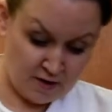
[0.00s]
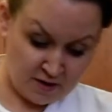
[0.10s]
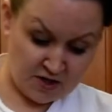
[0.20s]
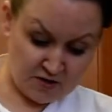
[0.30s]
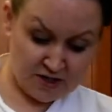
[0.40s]

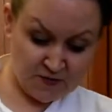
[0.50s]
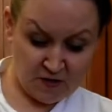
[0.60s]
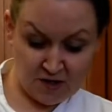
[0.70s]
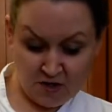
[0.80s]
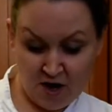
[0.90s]
So this
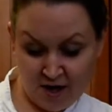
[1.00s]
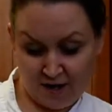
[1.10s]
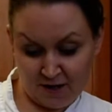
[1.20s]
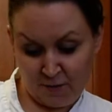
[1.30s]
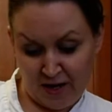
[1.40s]

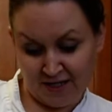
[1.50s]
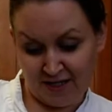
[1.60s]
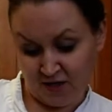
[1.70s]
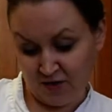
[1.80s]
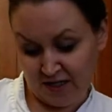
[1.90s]
vinaigrette, it
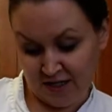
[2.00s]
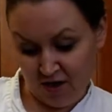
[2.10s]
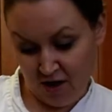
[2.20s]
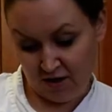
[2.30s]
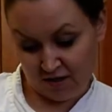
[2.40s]
basically
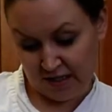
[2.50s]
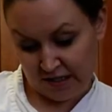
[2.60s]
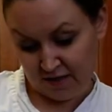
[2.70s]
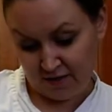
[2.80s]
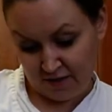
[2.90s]

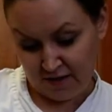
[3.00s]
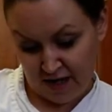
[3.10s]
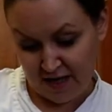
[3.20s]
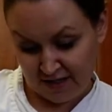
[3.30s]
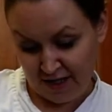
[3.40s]
starts
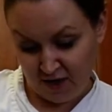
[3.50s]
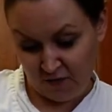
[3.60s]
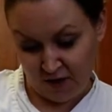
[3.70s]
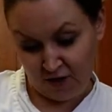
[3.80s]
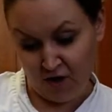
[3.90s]
as any
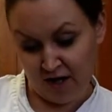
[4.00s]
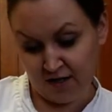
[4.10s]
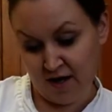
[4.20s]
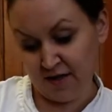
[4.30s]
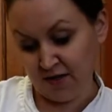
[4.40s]
vinaigrette
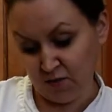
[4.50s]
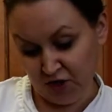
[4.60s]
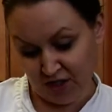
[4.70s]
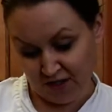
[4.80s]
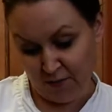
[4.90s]
does,
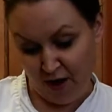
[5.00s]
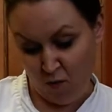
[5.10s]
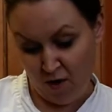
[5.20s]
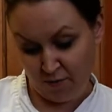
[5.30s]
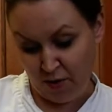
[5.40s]
which is
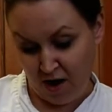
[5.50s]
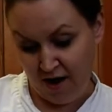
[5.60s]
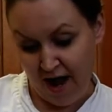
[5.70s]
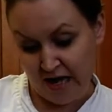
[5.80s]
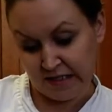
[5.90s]
about 1 part
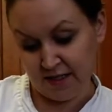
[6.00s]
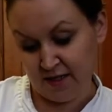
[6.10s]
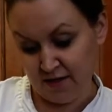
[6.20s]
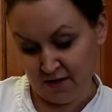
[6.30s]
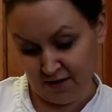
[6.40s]

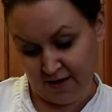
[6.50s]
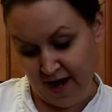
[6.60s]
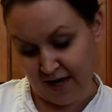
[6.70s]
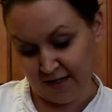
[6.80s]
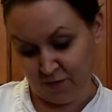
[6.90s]
acid, the
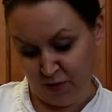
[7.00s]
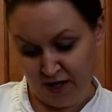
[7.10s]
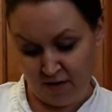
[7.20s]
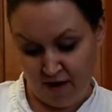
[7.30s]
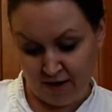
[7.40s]
acid
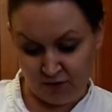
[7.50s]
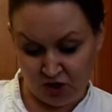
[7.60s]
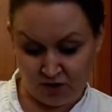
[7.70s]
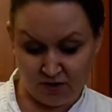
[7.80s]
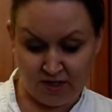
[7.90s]
being lime
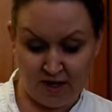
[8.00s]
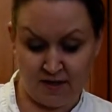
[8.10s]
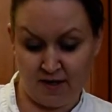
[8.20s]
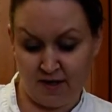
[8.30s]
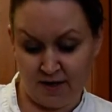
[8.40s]
juice,
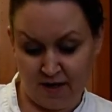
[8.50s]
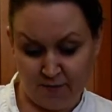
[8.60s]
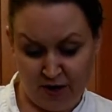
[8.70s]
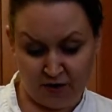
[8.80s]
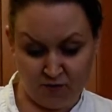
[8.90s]
and then
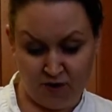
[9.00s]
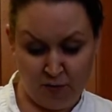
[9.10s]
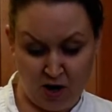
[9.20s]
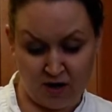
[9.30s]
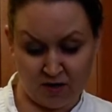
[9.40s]
about 3
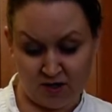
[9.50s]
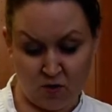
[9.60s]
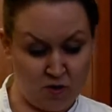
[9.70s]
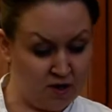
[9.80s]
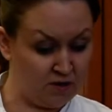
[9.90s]
parts
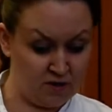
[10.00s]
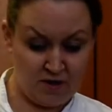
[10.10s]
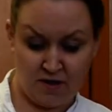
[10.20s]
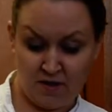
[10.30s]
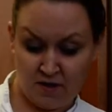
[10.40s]
oil.
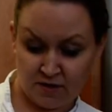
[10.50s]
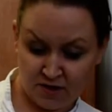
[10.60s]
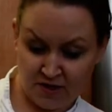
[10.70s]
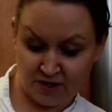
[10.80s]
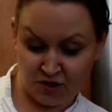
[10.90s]

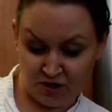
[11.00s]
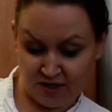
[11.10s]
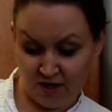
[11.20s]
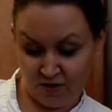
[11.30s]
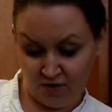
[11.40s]
So that's your
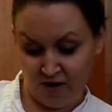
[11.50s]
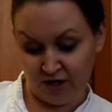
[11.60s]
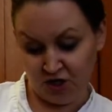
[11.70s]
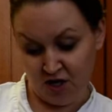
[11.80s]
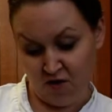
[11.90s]
standard
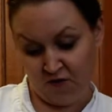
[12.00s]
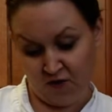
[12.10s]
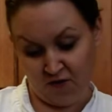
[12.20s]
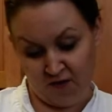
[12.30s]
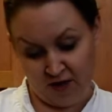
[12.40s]
ratio
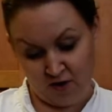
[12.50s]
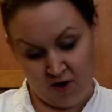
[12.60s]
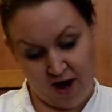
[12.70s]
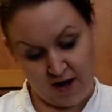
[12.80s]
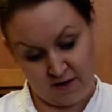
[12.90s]
for a
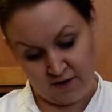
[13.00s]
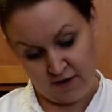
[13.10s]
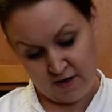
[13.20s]
vinaigrette.